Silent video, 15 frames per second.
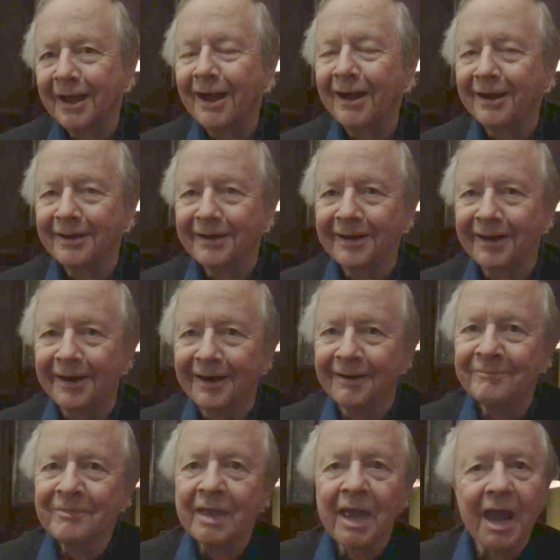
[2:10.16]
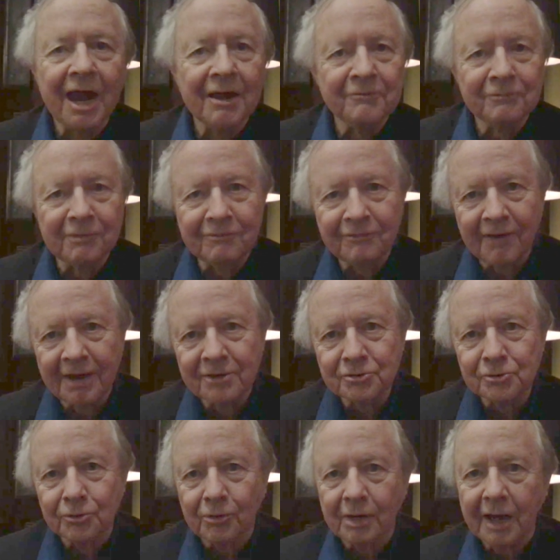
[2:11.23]
Yeah. And we
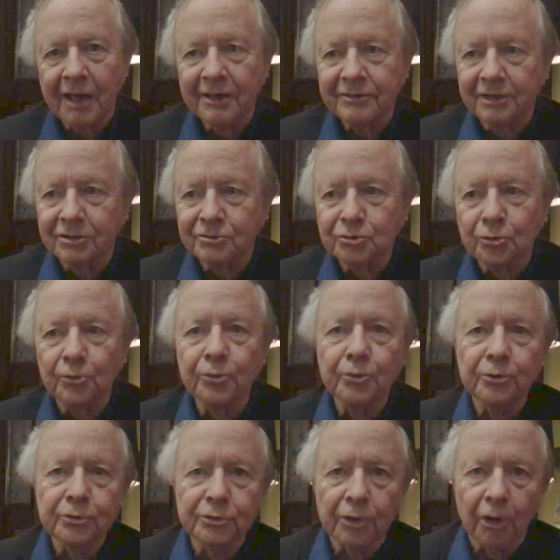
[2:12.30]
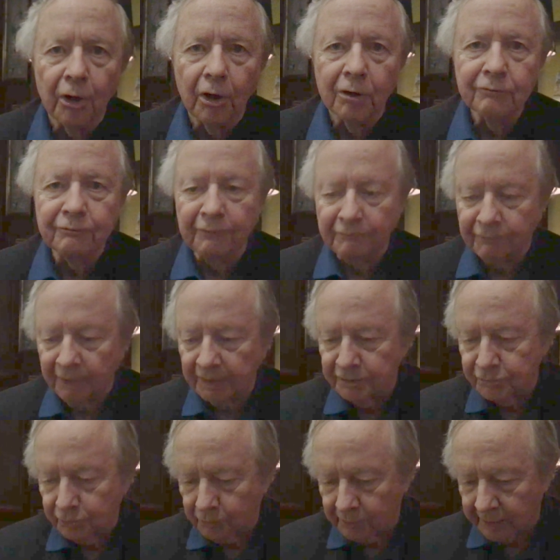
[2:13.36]
went together to New York, we
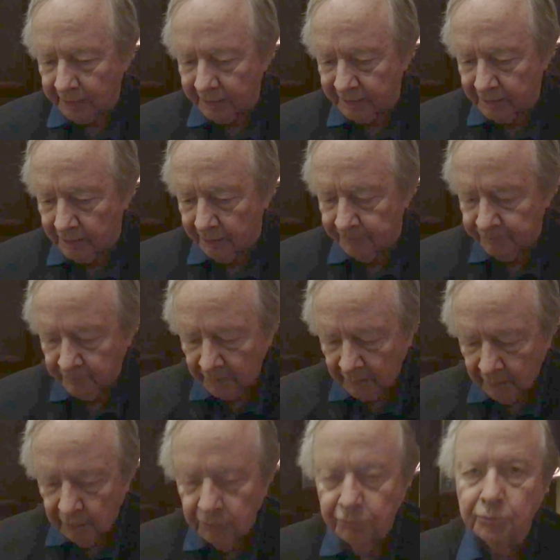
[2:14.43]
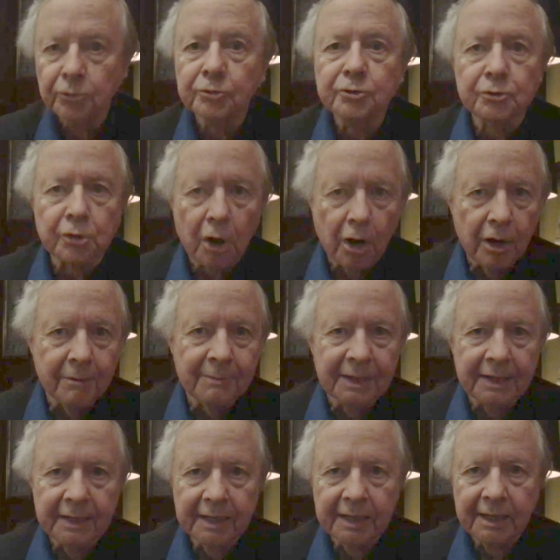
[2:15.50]
went together to
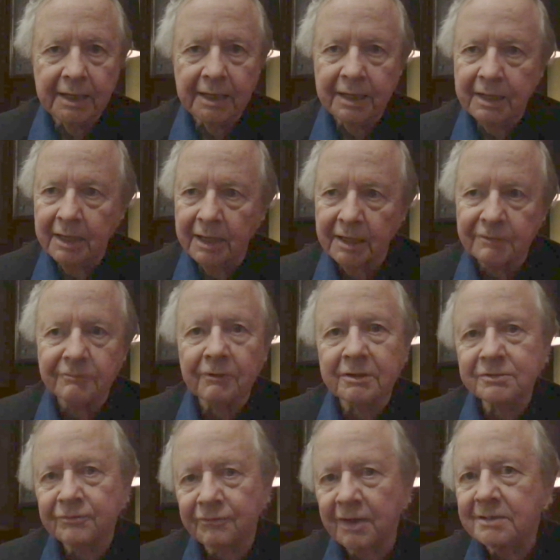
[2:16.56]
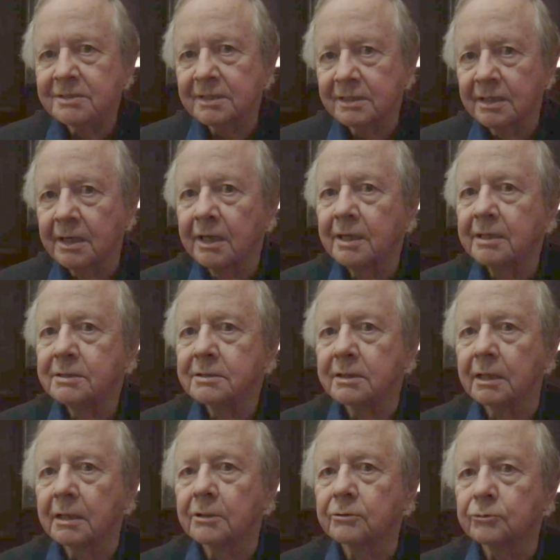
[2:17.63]
Germany. It was
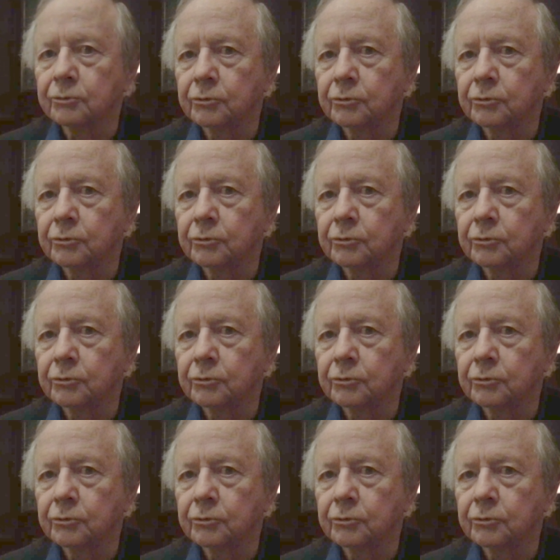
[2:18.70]
fascinating.